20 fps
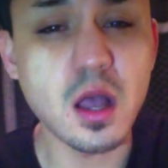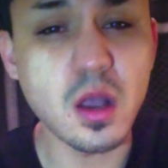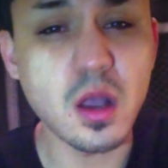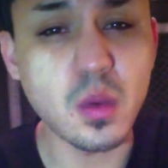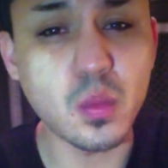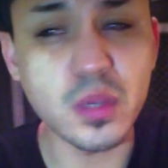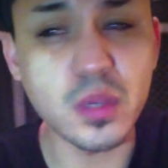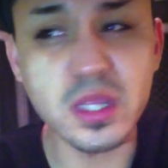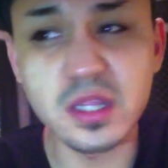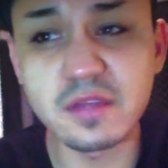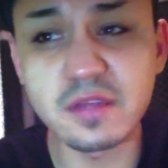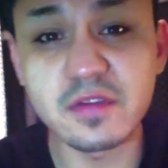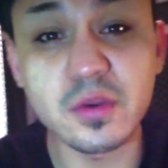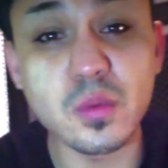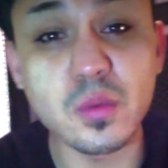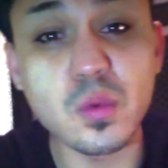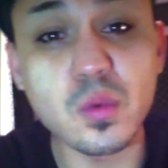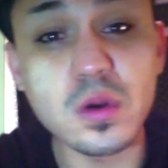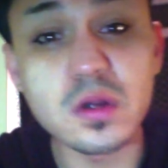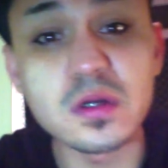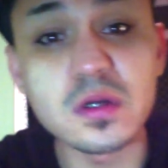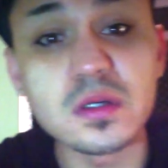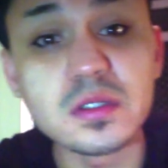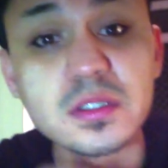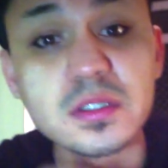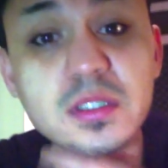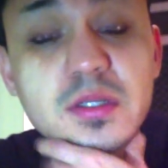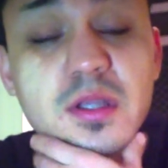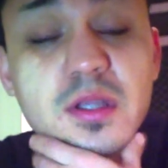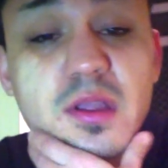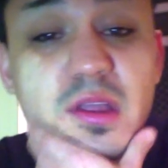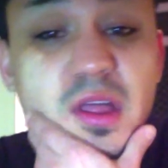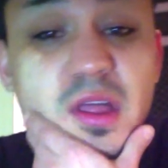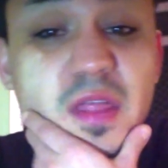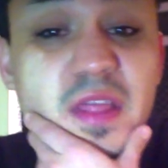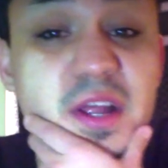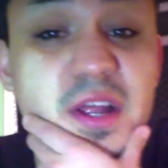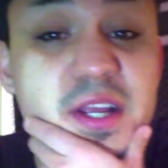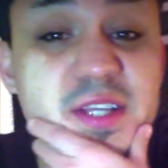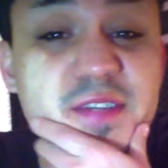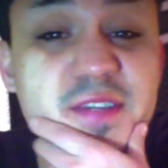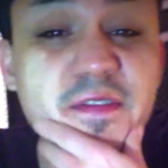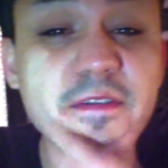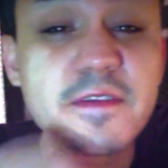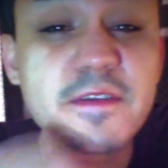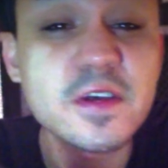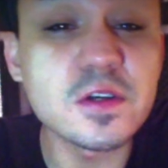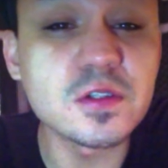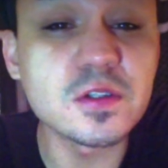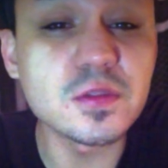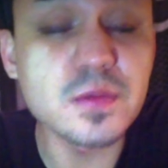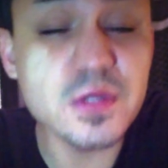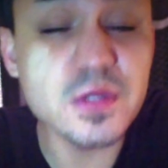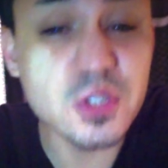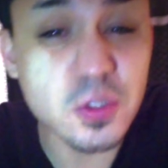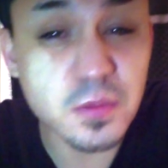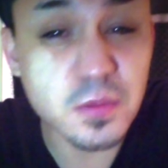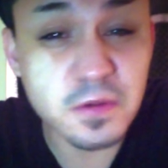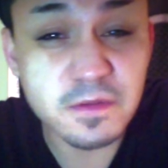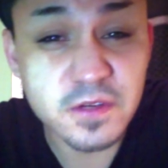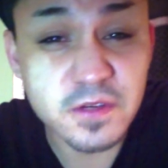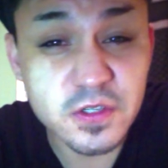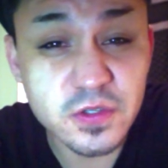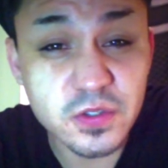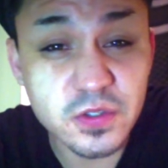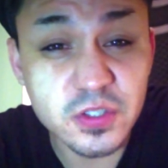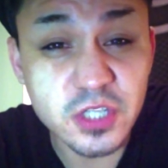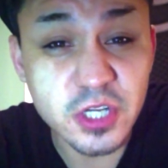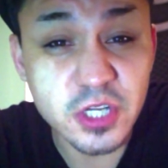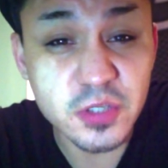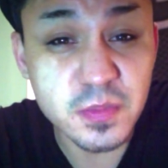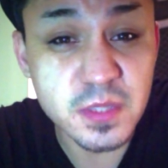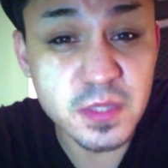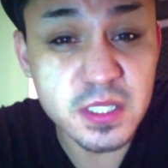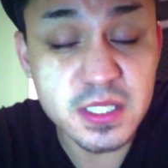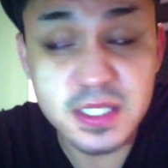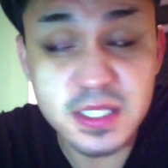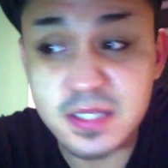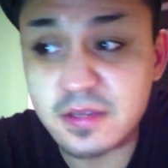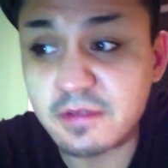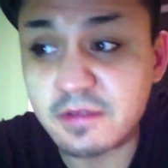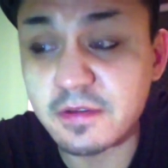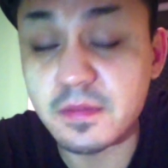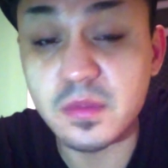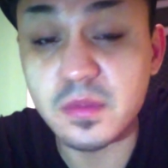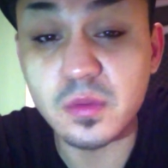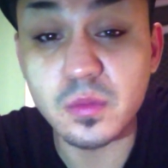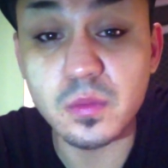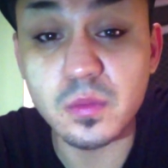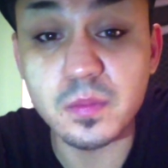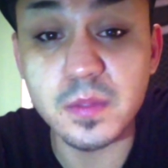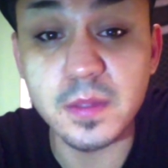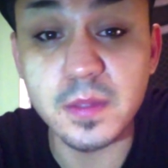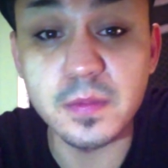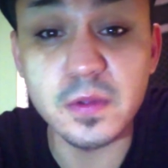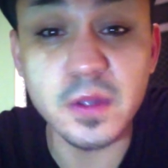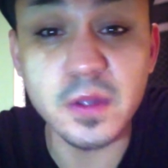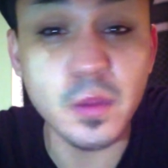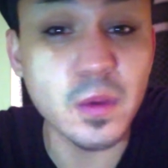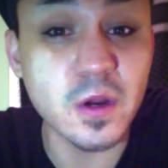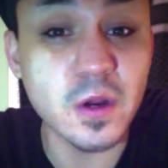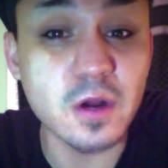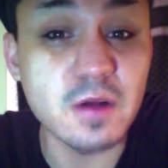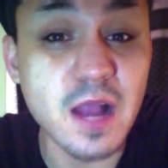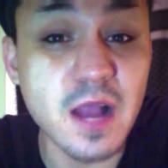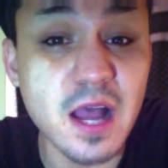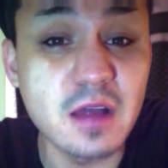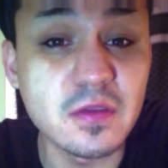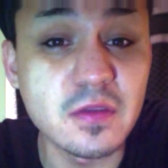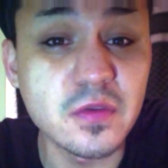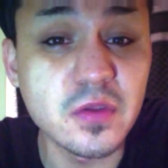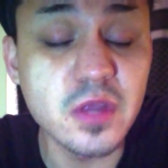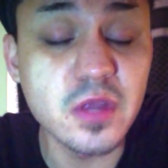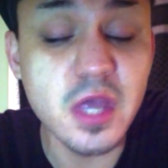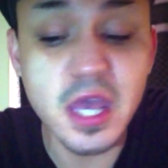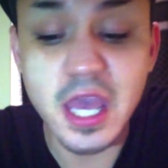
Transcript: we live in a world that is filled with superficial judgments from the people that we're around.